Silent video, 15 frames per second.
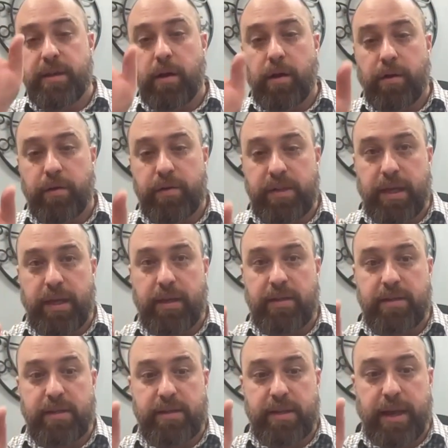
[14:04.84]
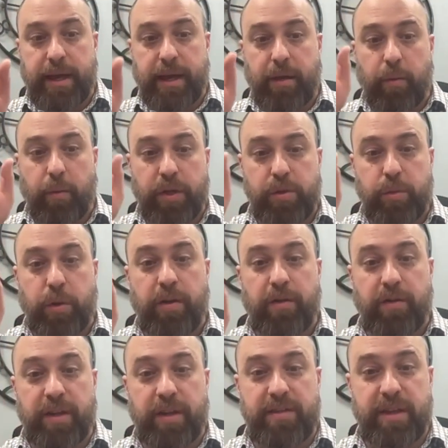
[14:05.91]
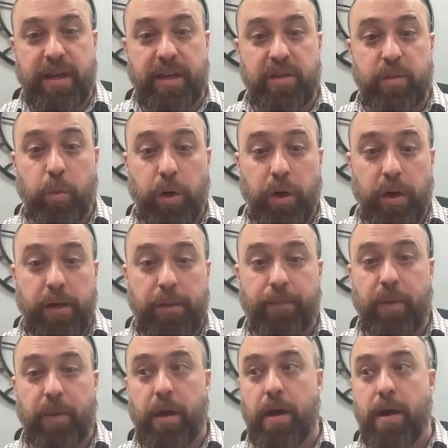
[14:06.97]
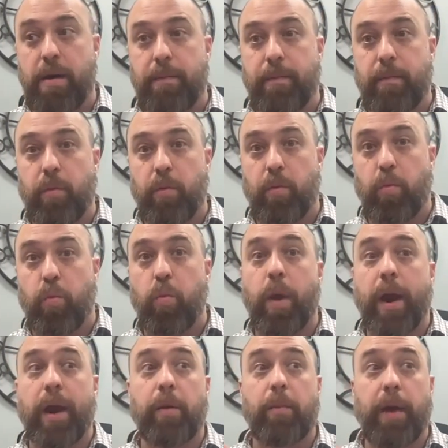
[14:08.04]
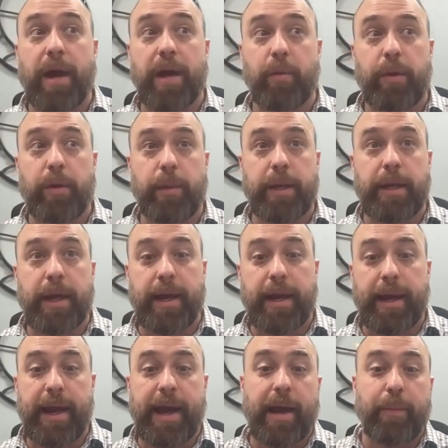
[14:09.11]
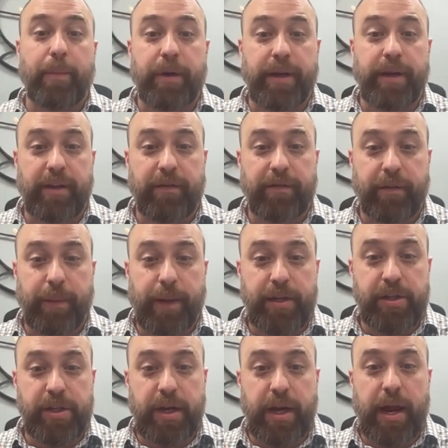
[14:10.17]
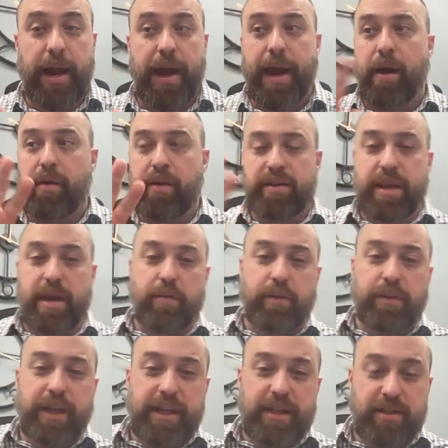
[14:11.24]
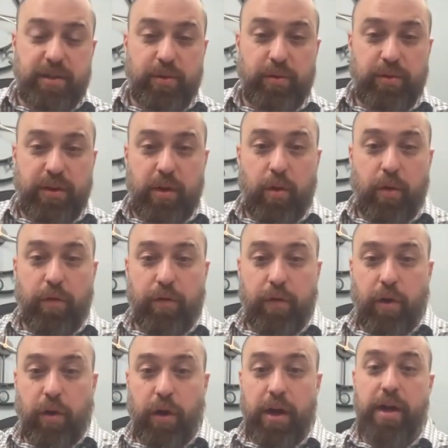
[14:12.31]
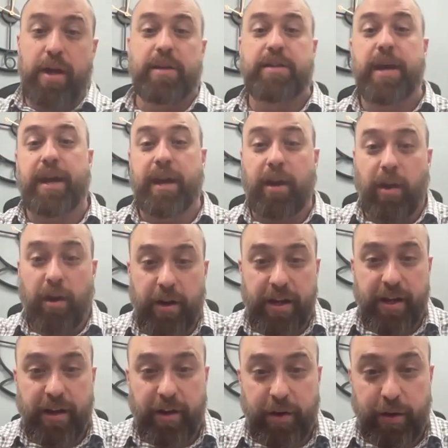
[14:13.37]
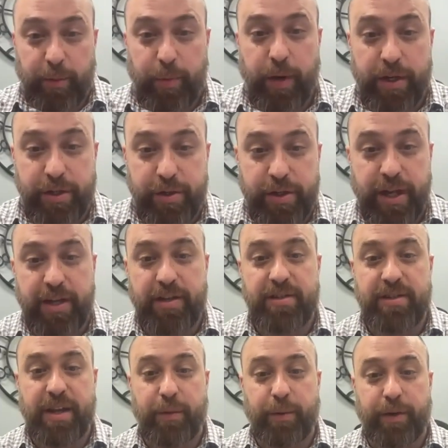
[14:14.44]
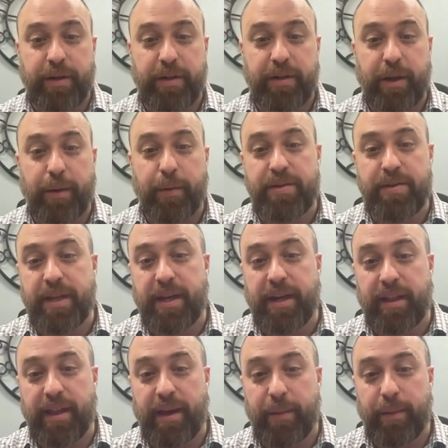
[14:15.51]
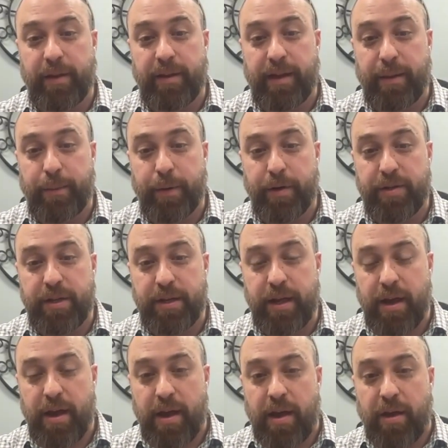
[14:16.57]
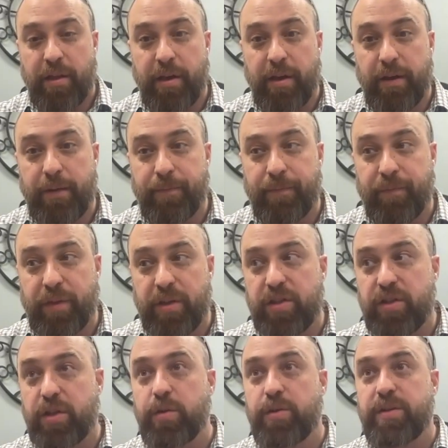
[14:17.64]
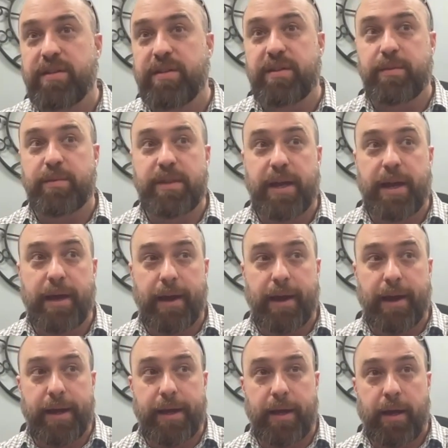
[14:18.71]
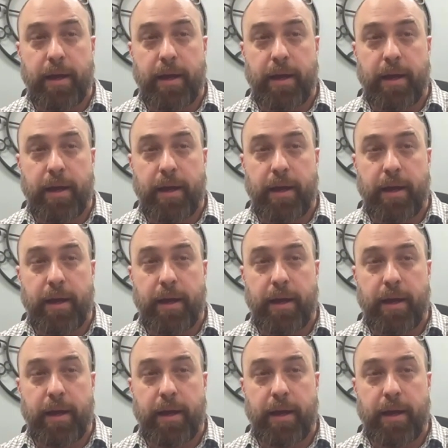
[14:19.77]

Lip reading: all those things and saying which one of these things work, where might we be getting aberrant information, and how does that relate to the overall tachycardia or pressure changes that we're seeing in that person. The two systems that I